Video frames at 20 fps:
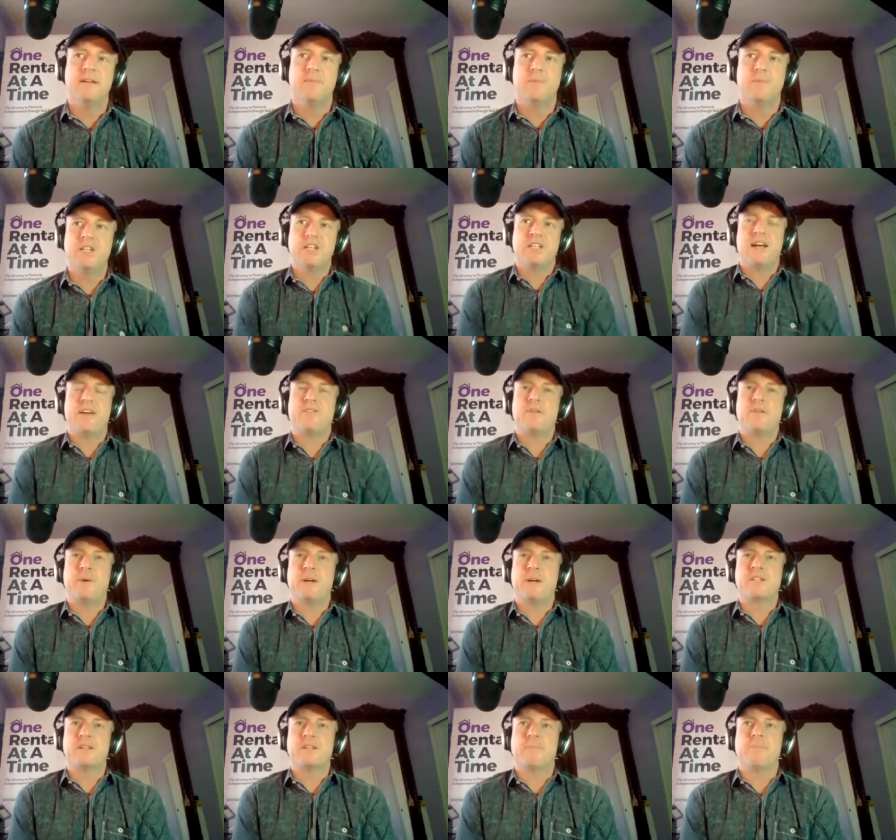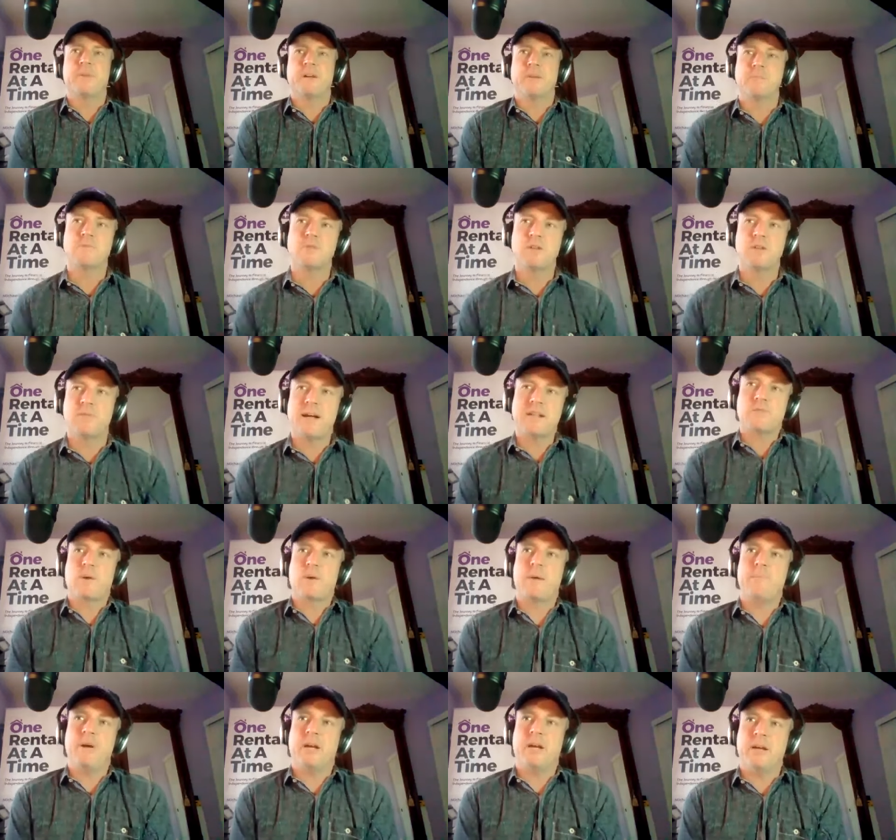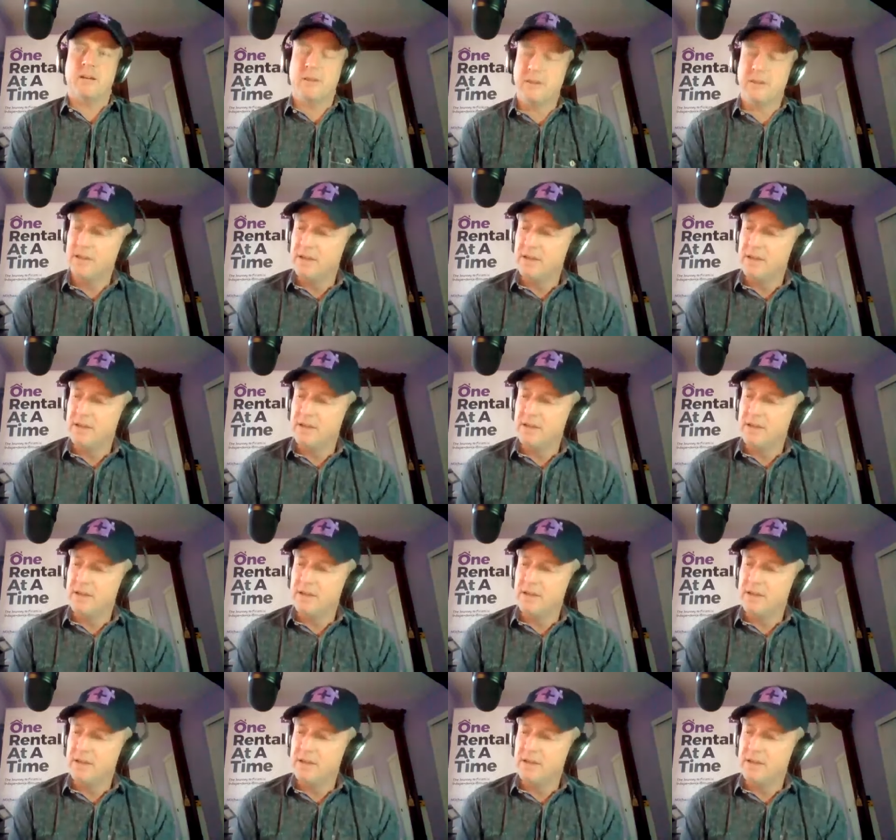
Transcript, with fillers: We just have to pick something. So that's what I'm picking.